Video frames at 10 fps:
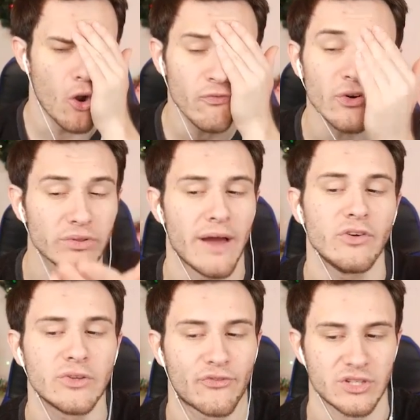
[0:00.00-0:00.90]

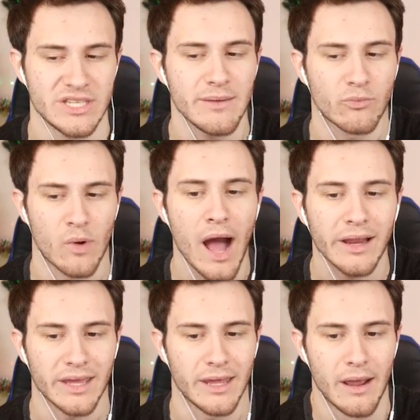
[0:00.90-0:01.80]
over-leveled for Team
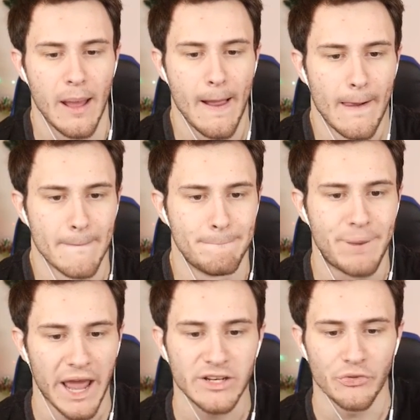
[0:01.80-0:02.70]
Rocket,
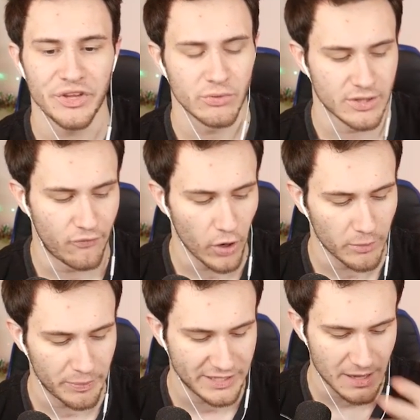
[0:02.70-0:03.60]
but I don't think it was
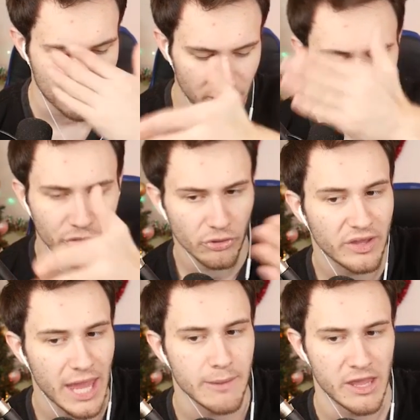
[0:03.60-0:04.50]
avoidable because I'm playing through the
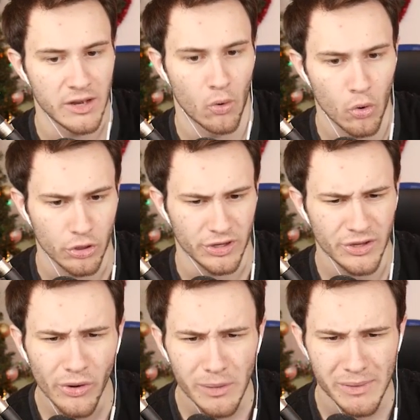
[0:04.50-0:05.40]
game in order. You
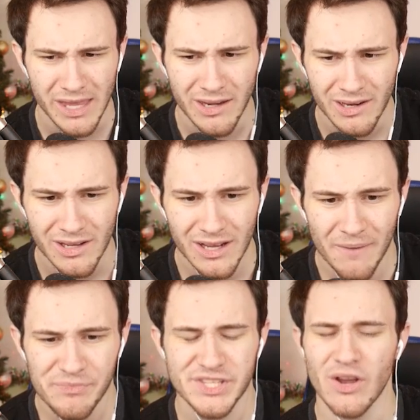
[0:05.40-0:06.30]
know what I mean?
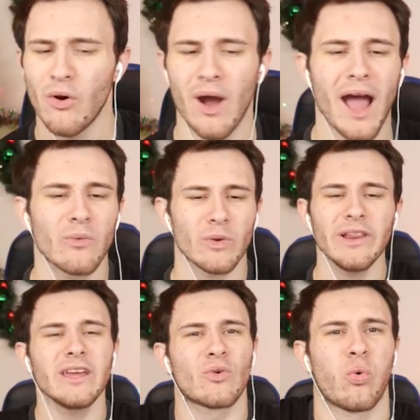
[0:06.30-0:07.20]
So I
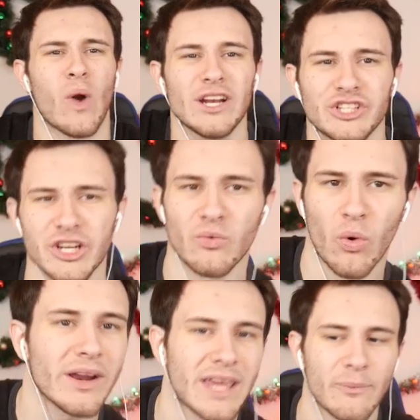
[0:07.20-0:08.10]
really question
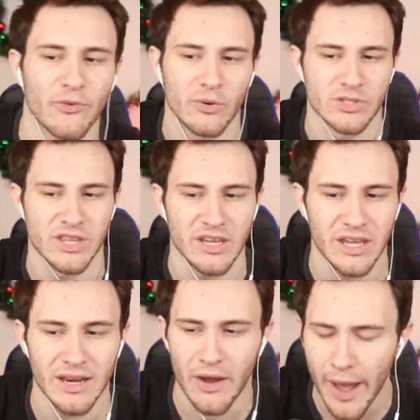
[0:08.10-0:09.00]
what Game Freak was
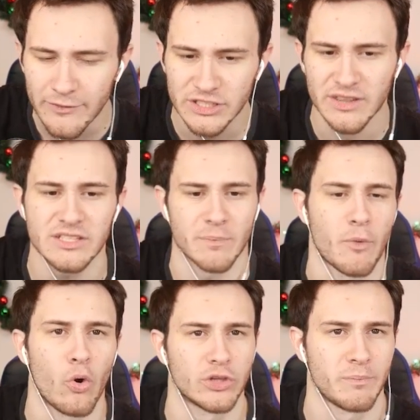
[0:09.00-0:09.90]
thinking. And obviously these are
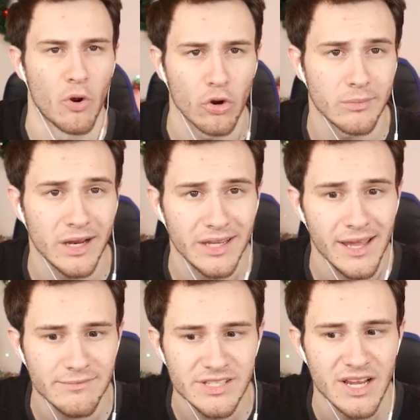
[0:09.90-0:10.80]
older Pokemon
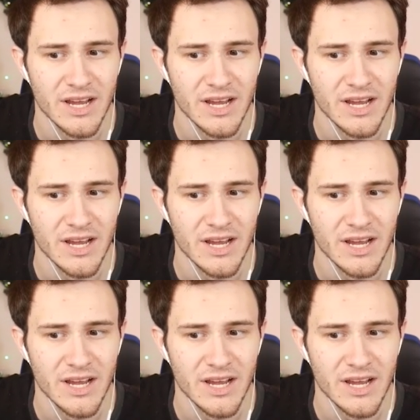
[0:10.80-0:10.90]
games,